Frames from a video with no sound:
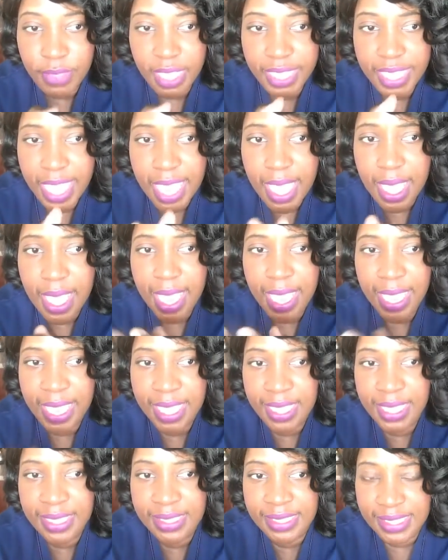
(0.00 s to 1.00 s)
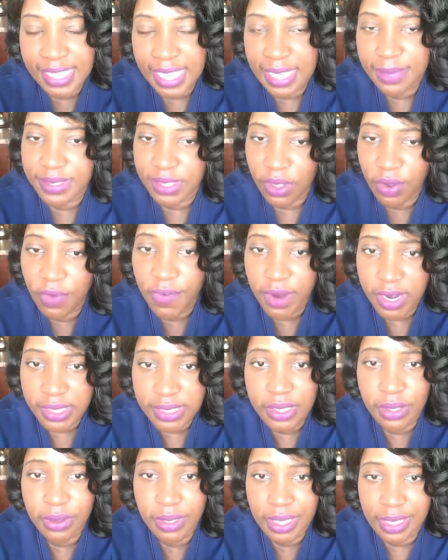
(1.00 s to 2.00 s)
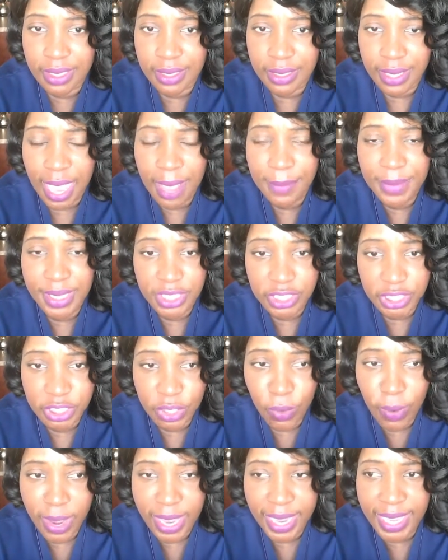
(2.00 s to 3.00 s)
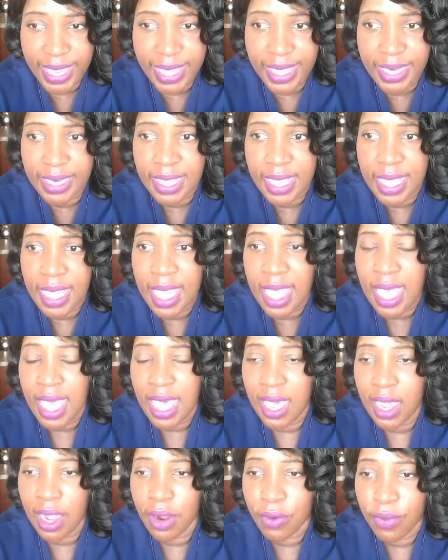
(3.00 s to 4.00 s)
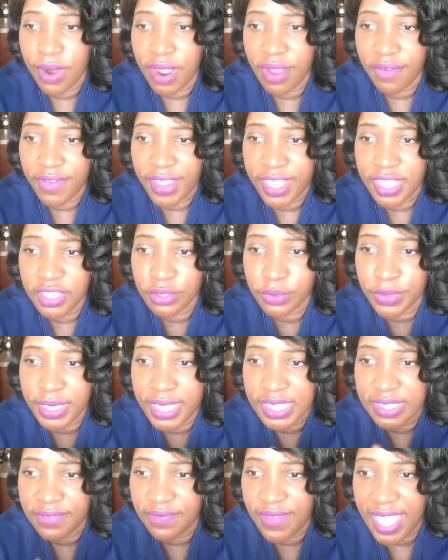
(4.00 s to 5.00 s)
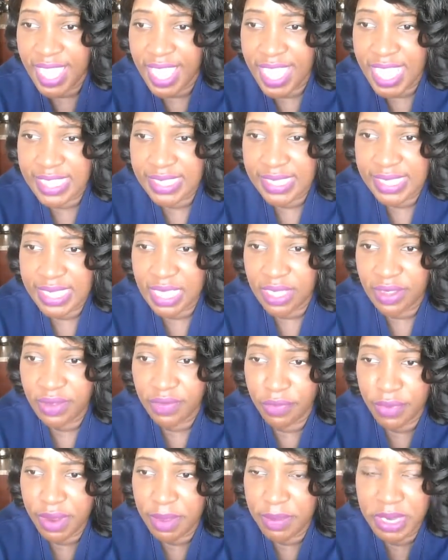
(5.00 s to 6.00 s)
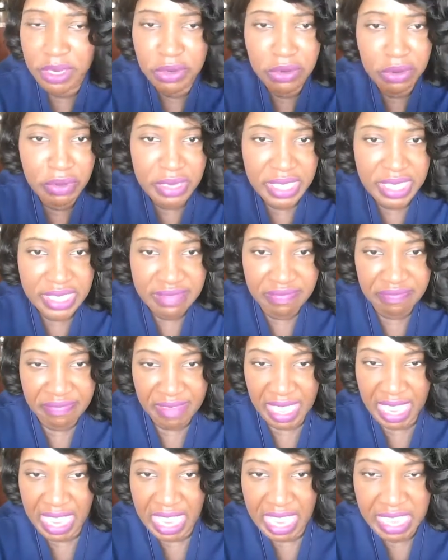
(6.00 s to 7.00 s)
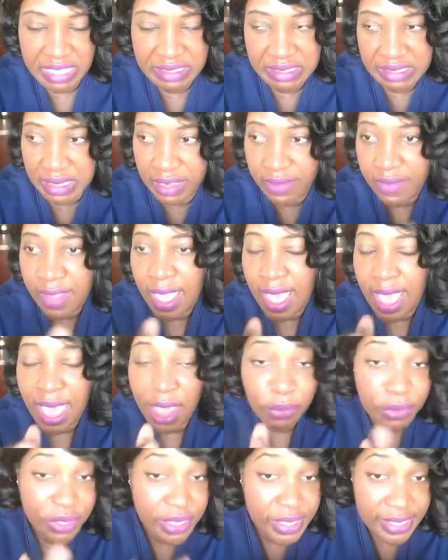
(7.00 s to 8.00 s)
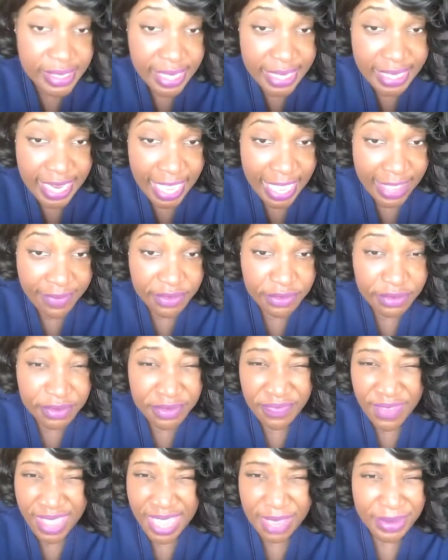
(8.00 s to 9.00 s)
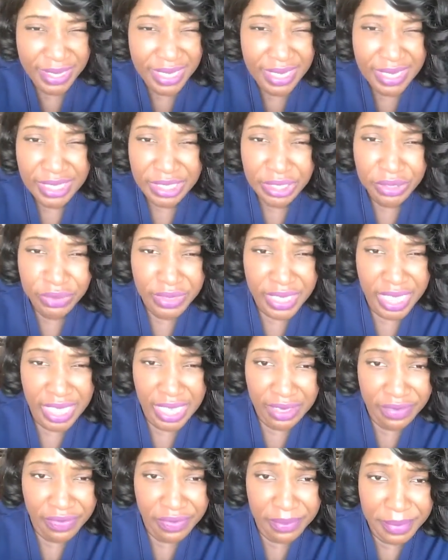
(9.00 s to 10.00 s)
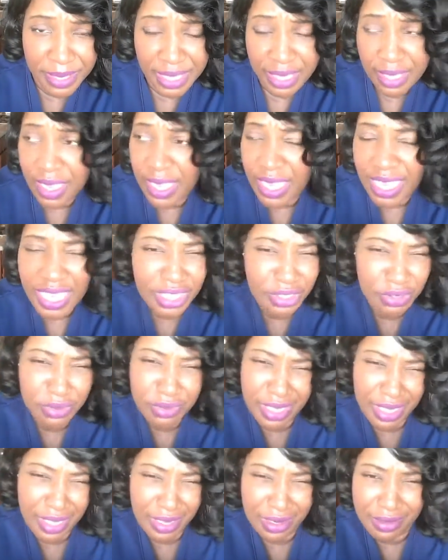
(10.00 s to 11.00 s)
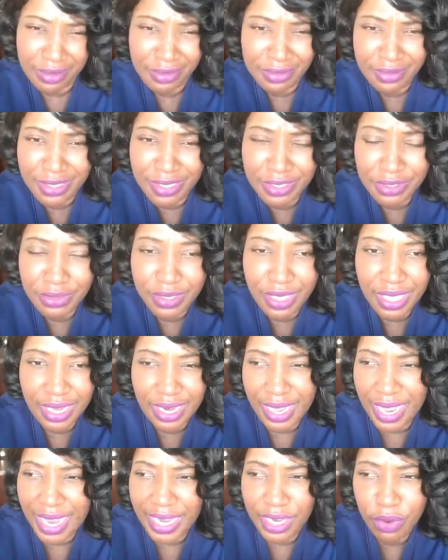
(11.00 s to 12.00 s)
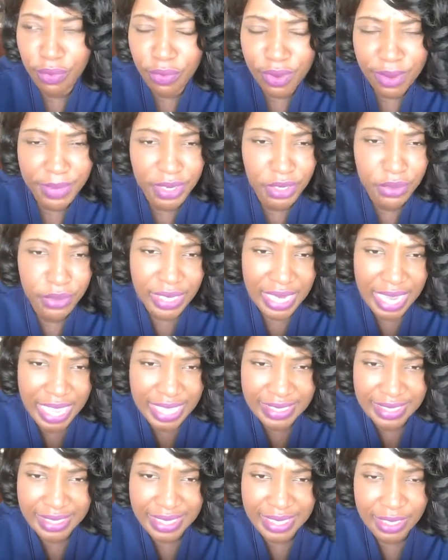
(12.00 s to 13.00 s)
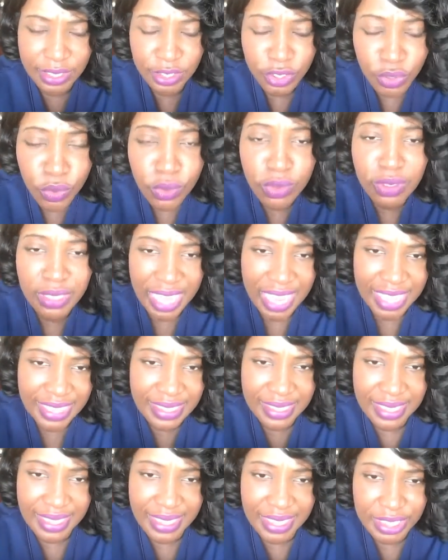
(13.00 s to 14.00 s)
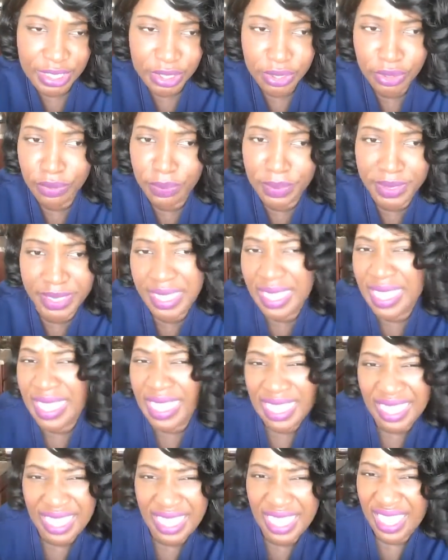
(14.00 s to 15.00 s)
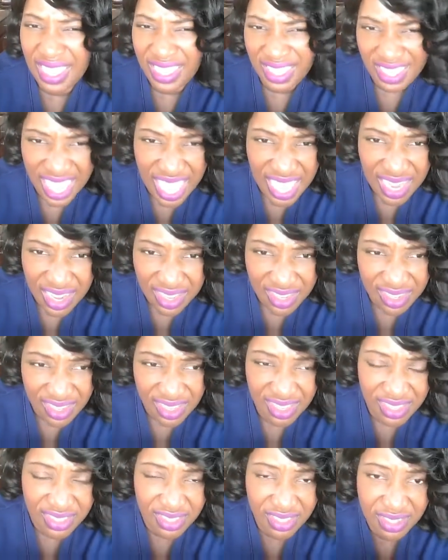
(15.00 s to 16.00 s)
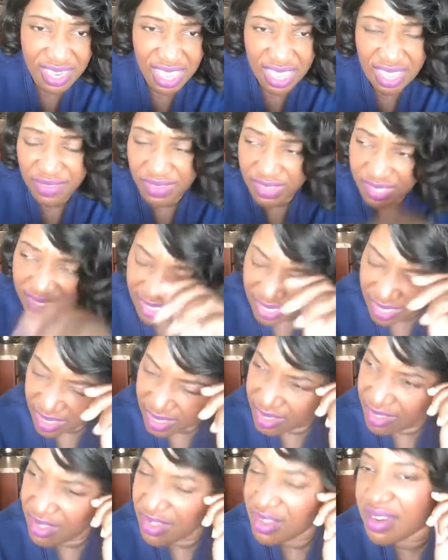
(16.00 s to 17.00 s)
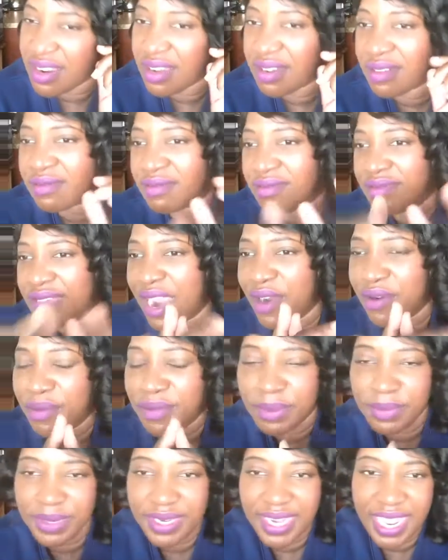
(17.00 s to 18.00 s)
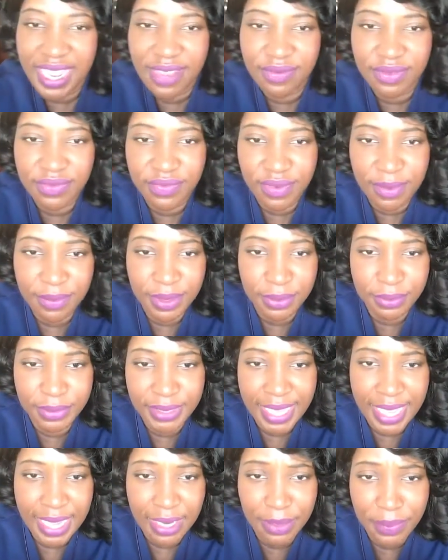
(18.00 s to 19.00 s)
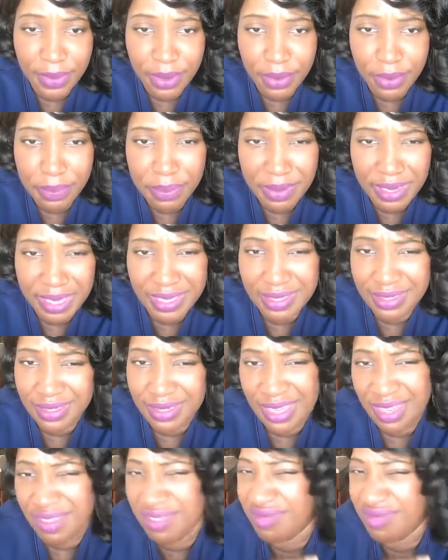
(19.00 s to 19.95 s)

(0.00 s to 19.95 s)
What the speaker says: yeah, it seems so far so good. I'm enjoying it. Ralph Angel with his fine self, Remy Newell with his fine self. I would say Davis was fine, but he a little too yellow for me. He too yellow. I know Remy Newell light skinned too, but he ain't yellow as Davis is, I remember Davis from them Tyler Perry plays, and